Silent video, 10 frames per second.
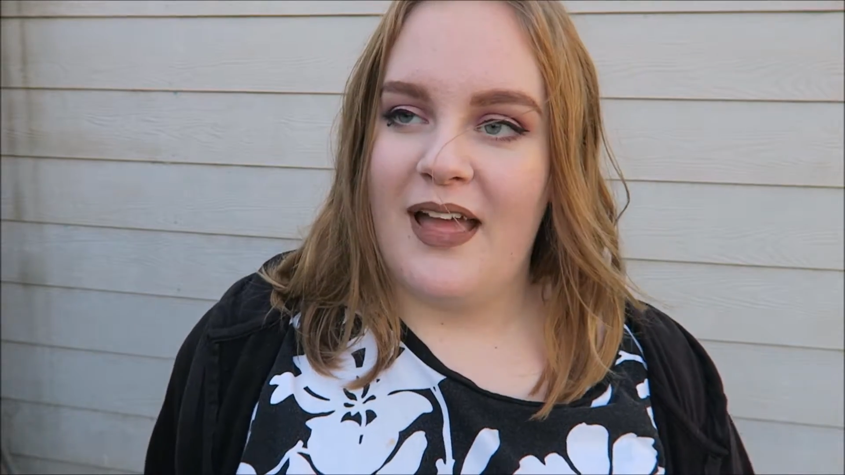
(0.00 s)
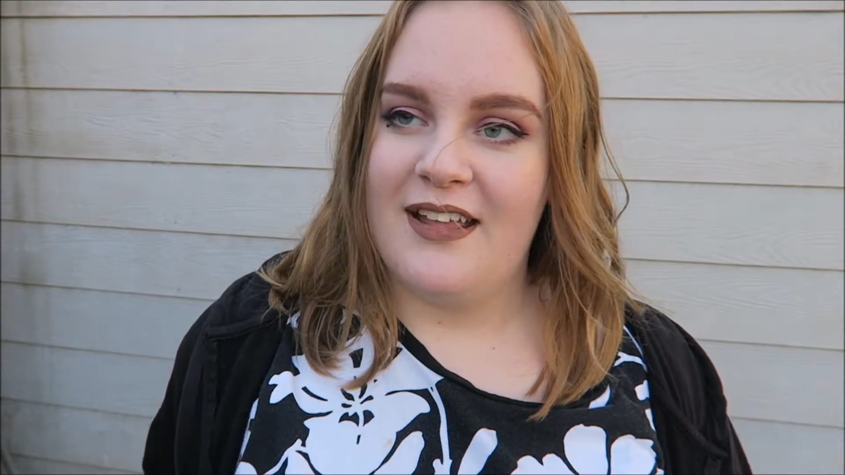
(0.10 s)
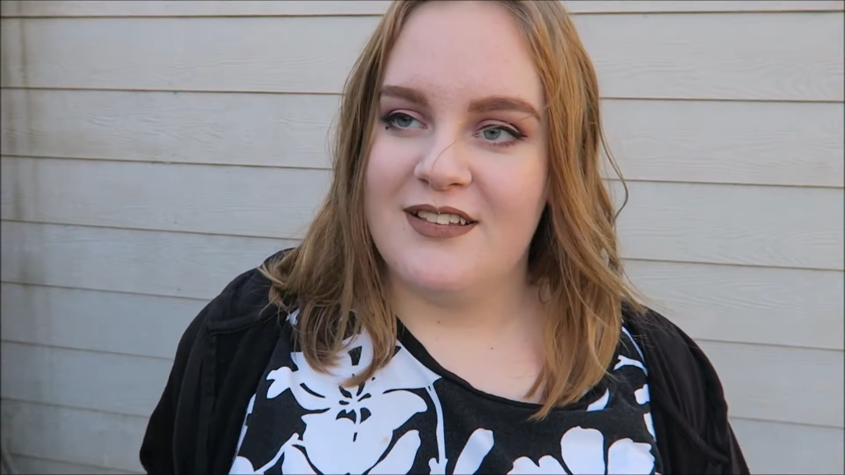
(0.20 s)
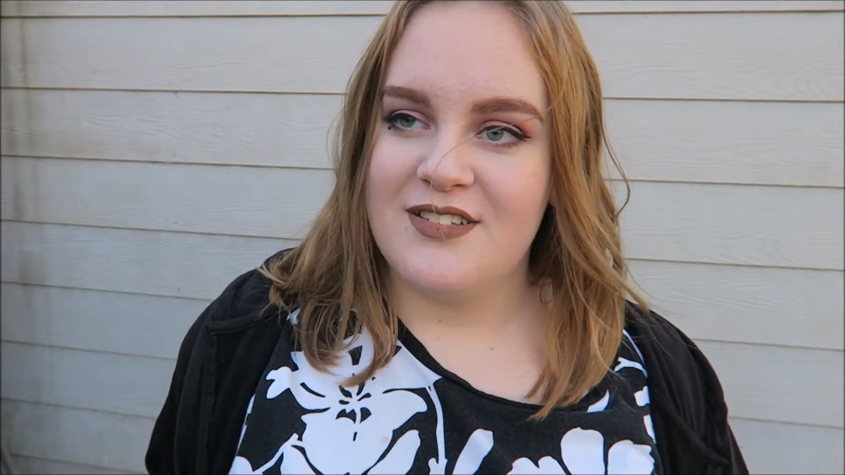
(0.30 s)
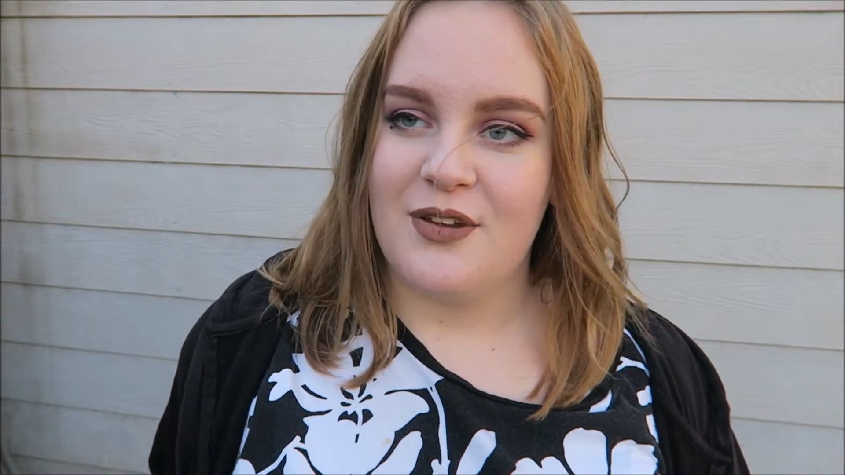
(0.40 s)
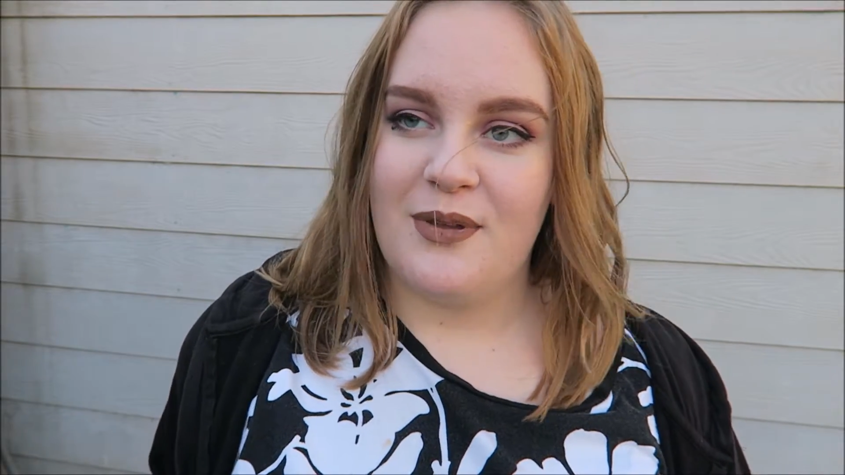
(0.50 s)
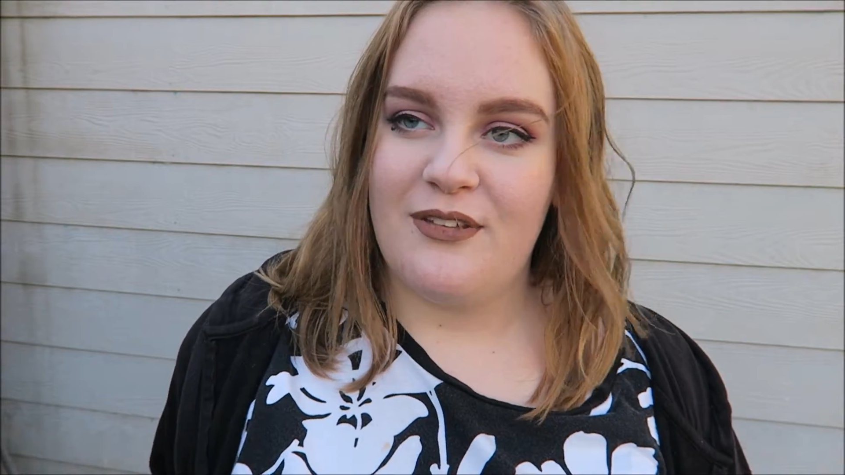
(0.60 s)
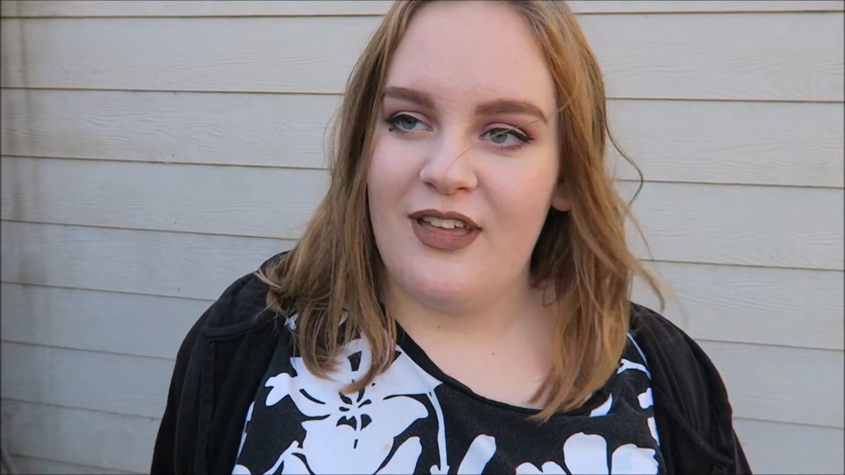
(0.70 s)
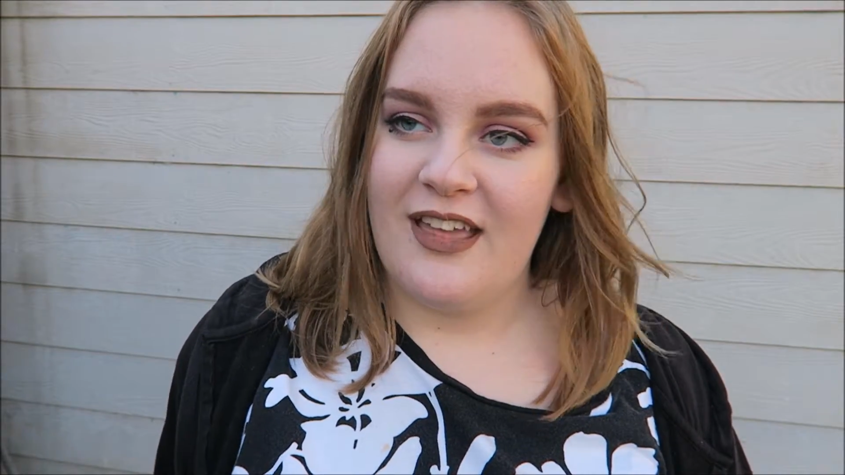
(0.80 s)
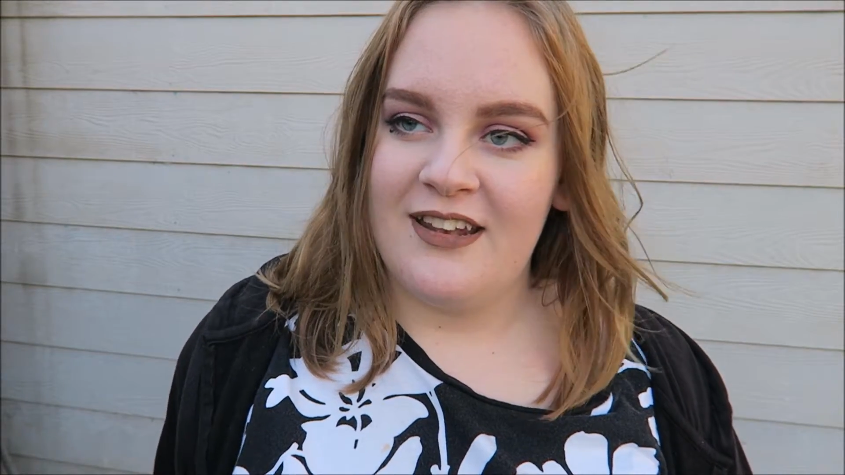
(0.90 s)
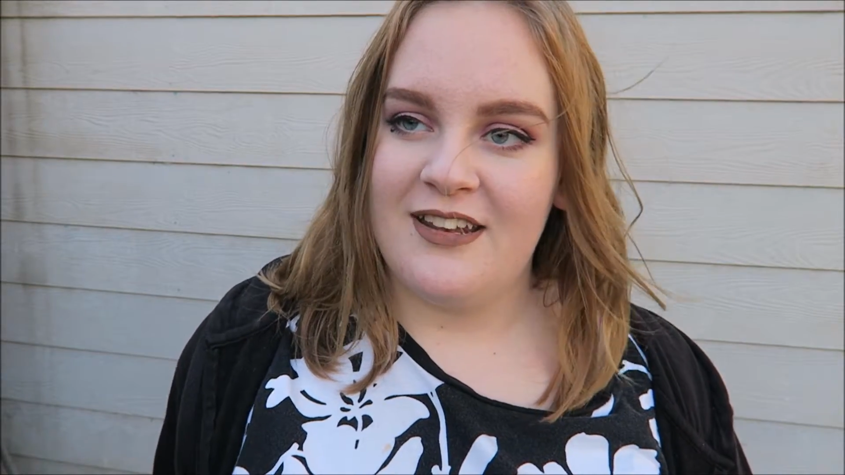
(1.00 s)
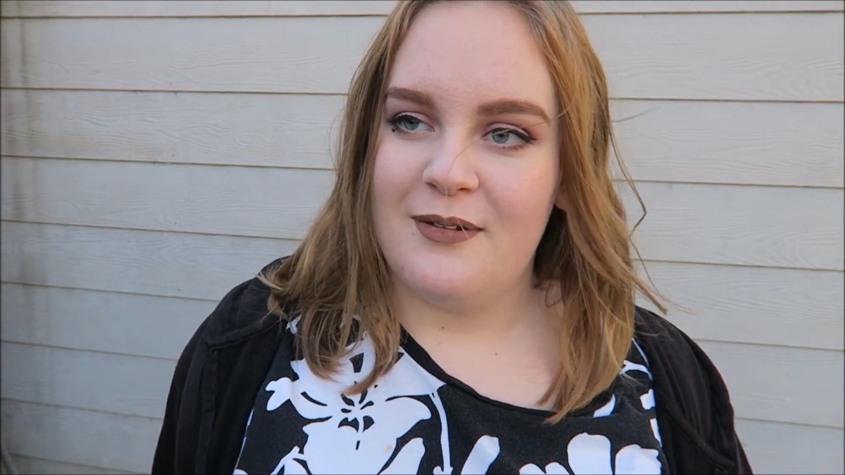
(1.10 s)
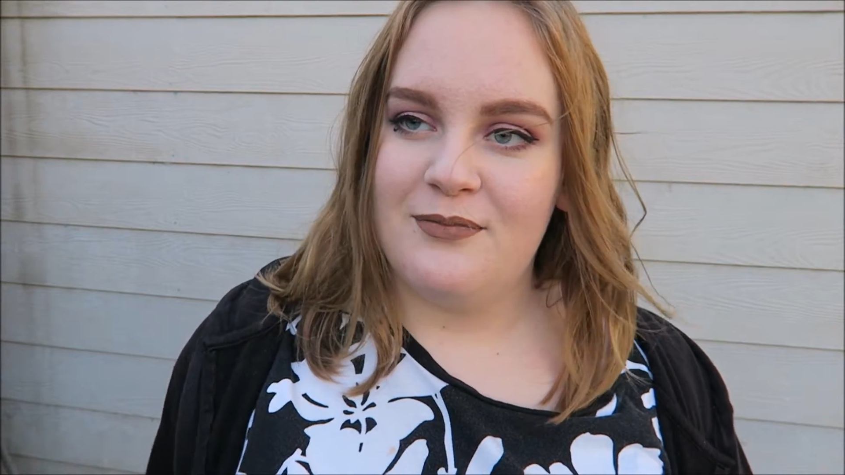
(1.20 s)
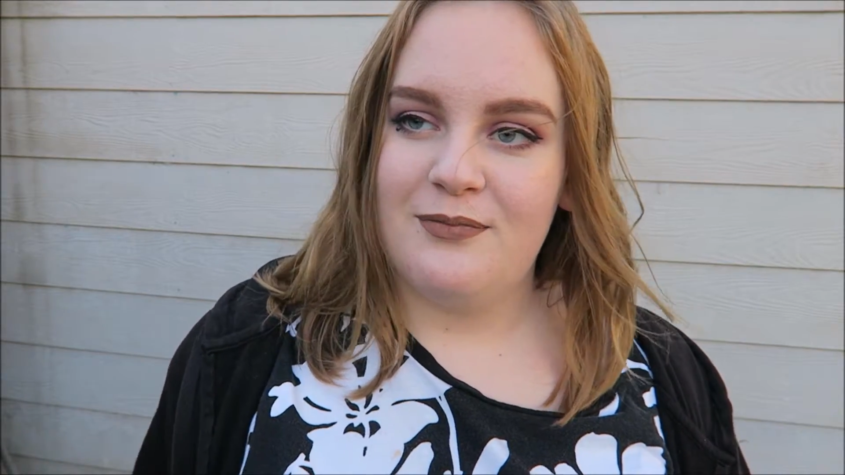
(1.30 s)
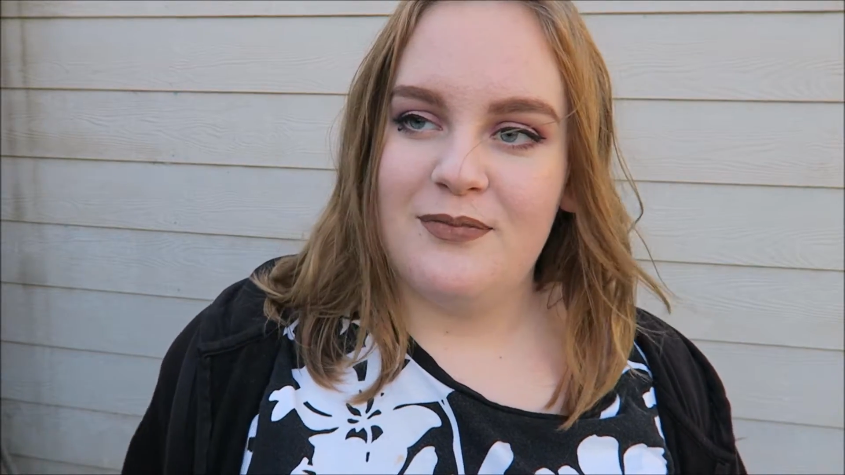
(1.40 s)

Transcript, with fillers: and so we ended up